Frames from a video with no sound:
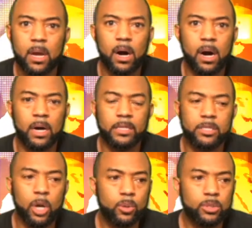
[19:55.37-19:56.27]

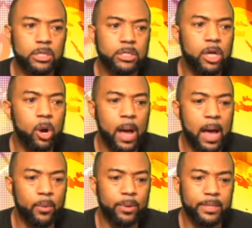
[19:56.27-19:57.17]
Don't just go
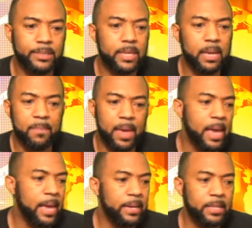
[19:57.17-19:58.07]
out and say, man,